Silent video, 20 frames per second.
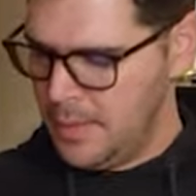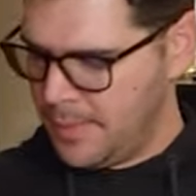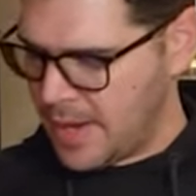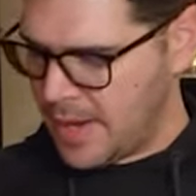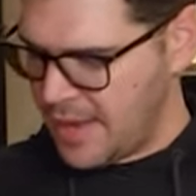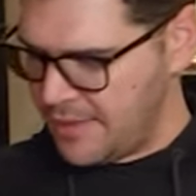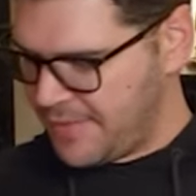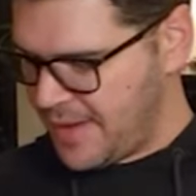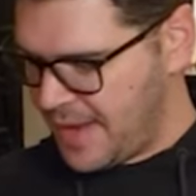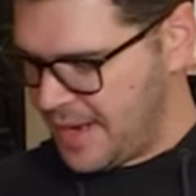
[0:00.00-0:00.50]

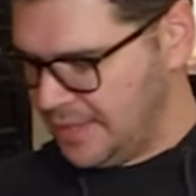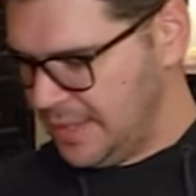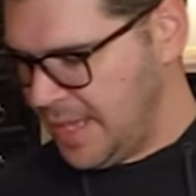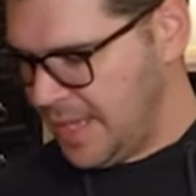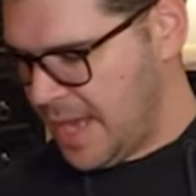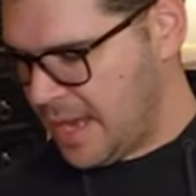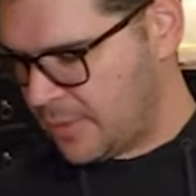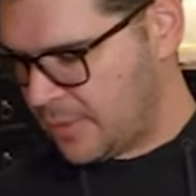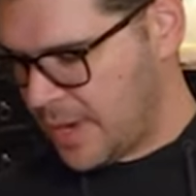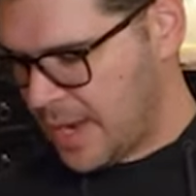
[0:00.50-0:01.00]
But I finally
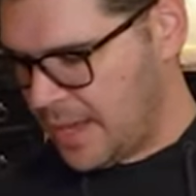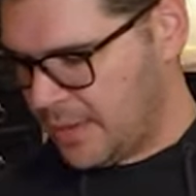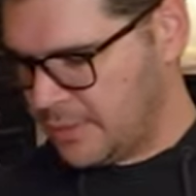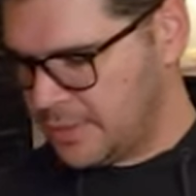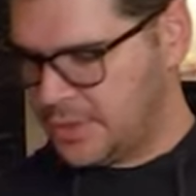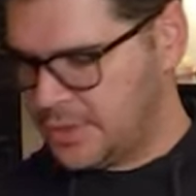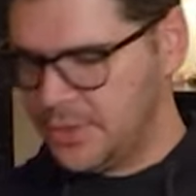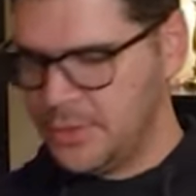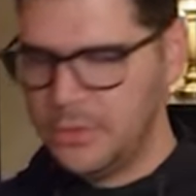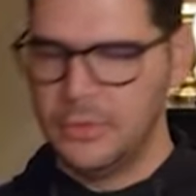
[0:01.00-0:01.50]
got
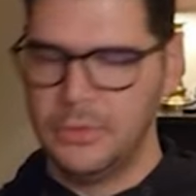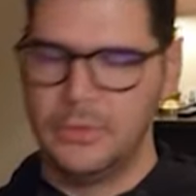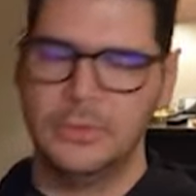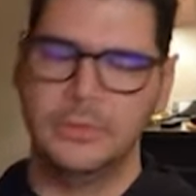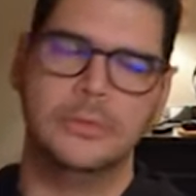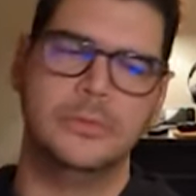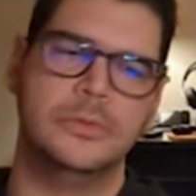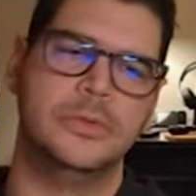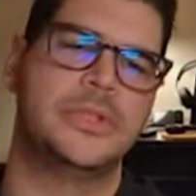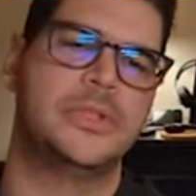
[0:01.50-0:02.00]
around
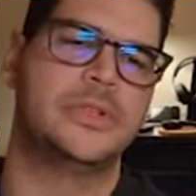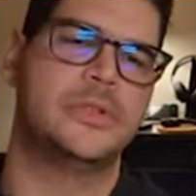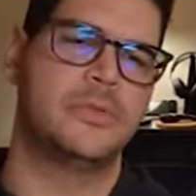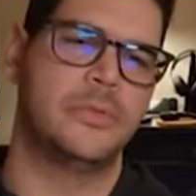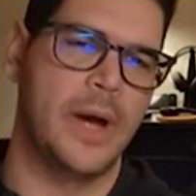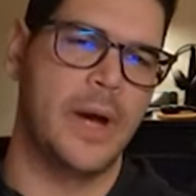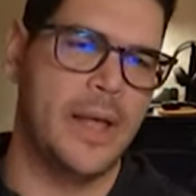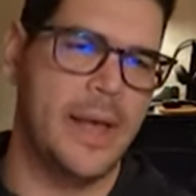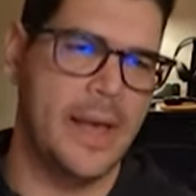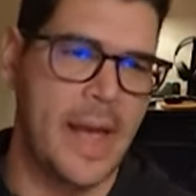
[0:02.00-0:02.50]
to,
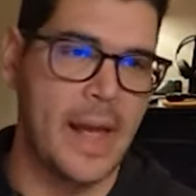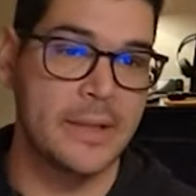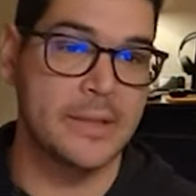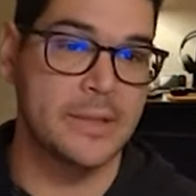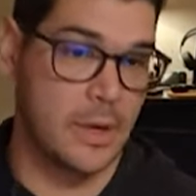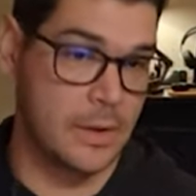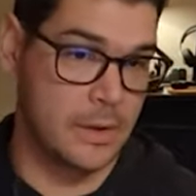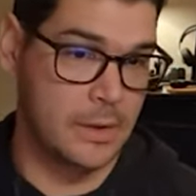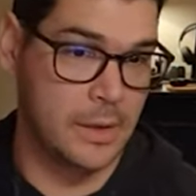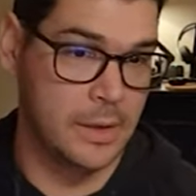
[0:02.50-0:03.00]
well, I
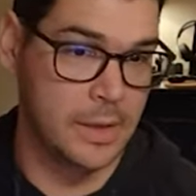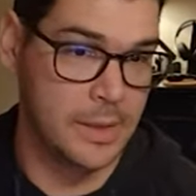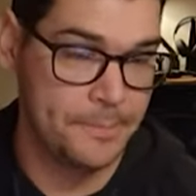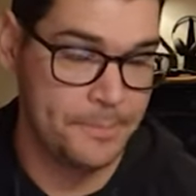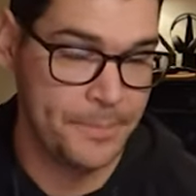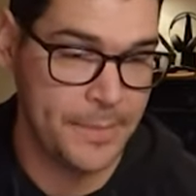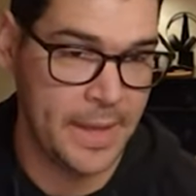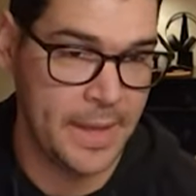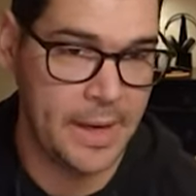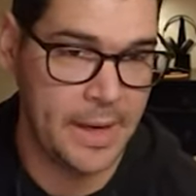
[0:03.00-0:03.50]
got started on it,
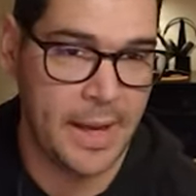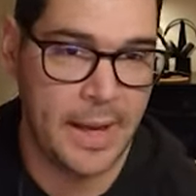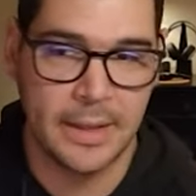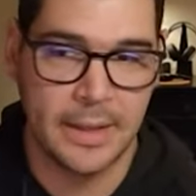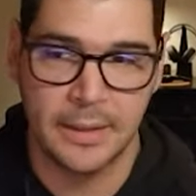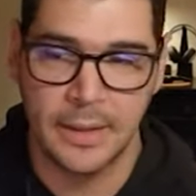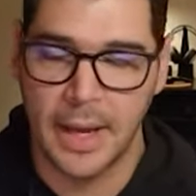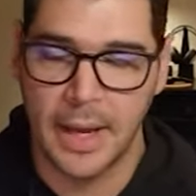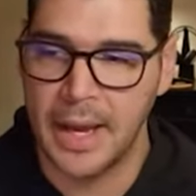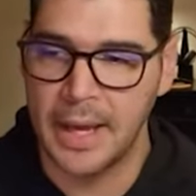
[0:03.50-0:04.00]
and
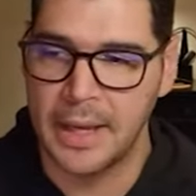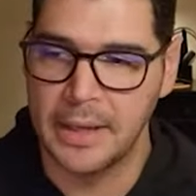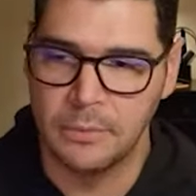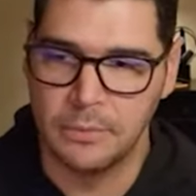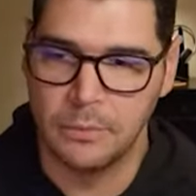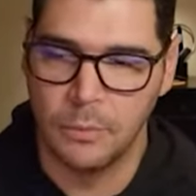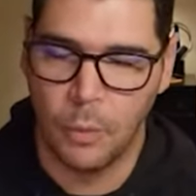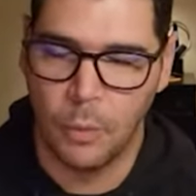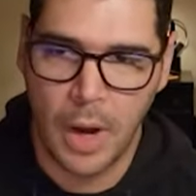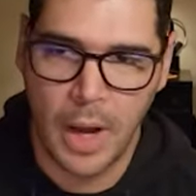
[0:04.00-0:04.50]

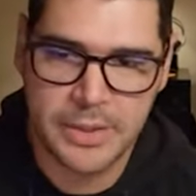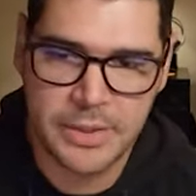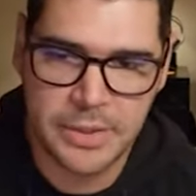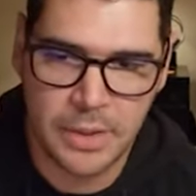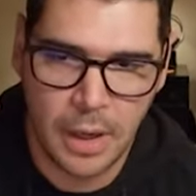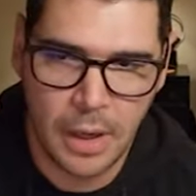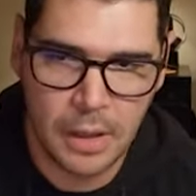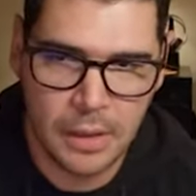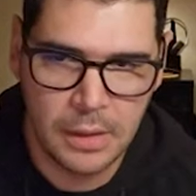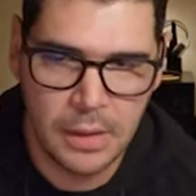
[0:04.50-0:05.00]
I
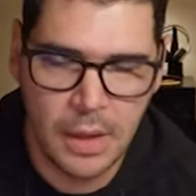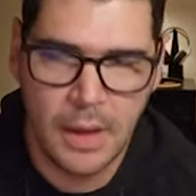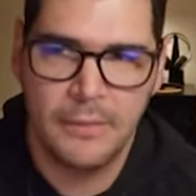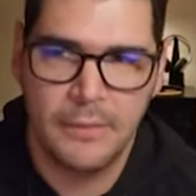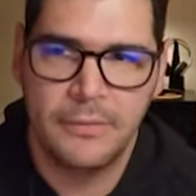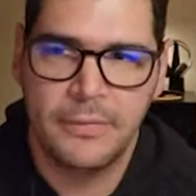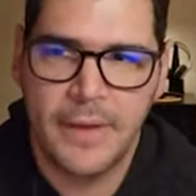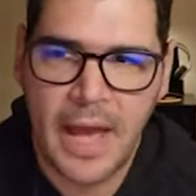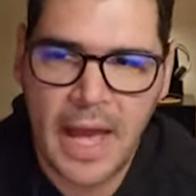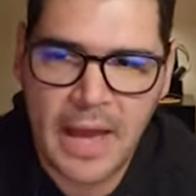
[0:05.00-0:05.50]
watched all
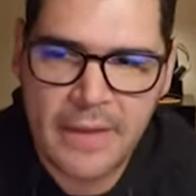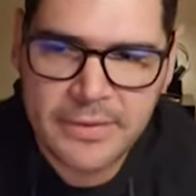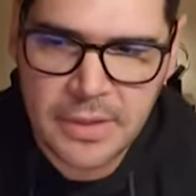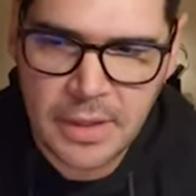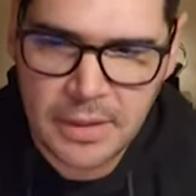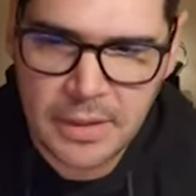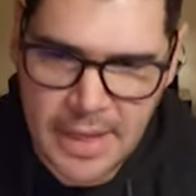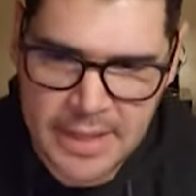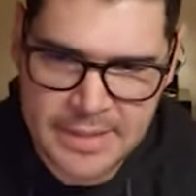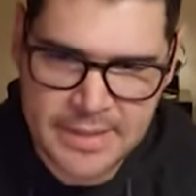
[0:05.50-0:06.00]
of
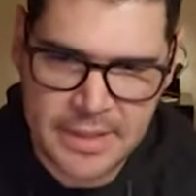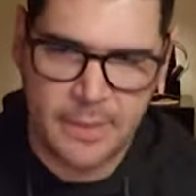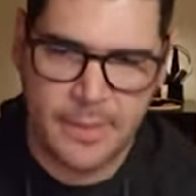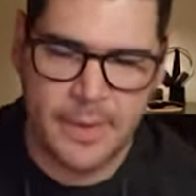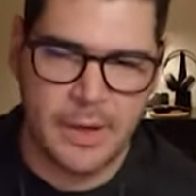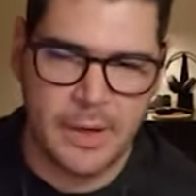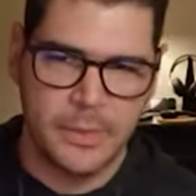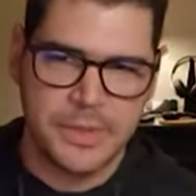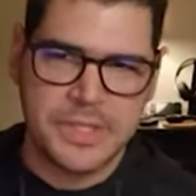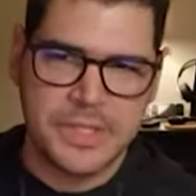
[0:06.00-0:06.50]
Avatar: Last
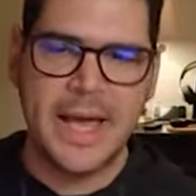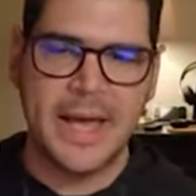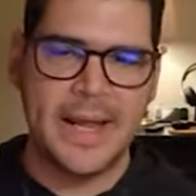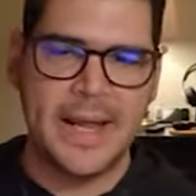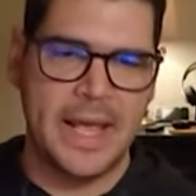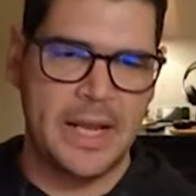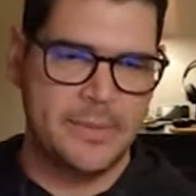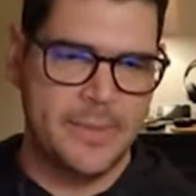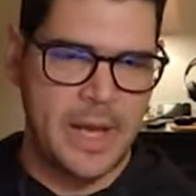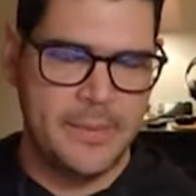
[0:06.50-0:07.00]
Airbender, which is
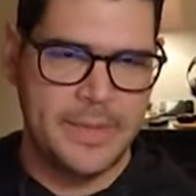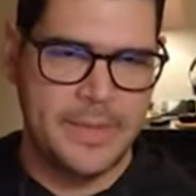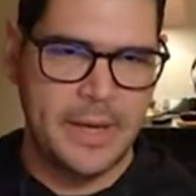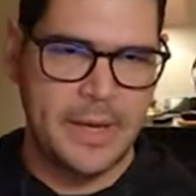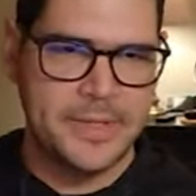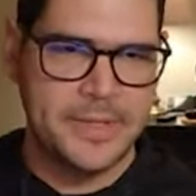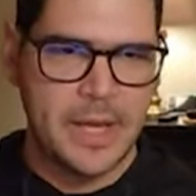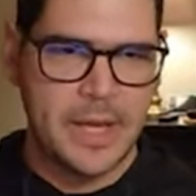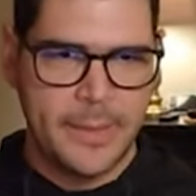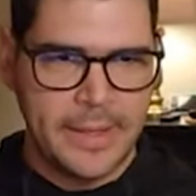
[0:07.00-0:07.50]
not anime, but
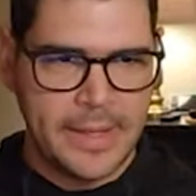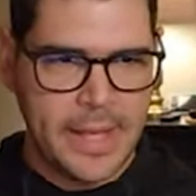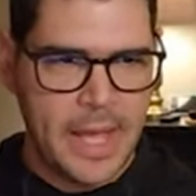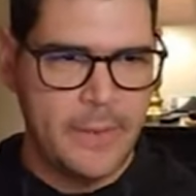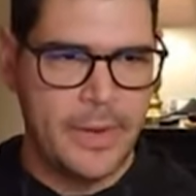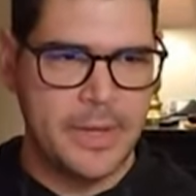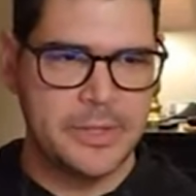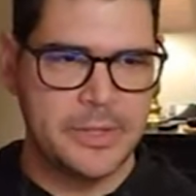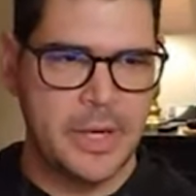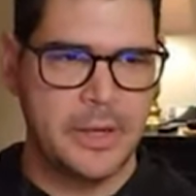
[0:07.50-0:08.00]
that was kind of my
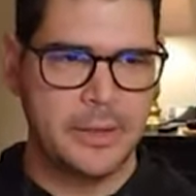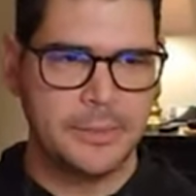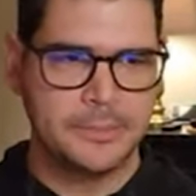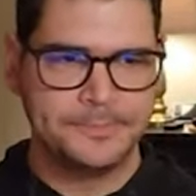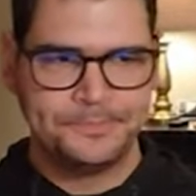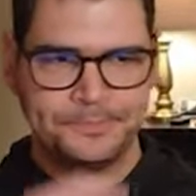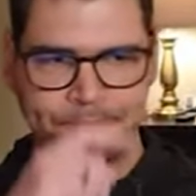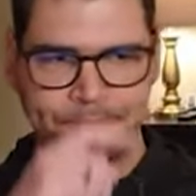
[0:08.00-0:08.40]
gateway drug.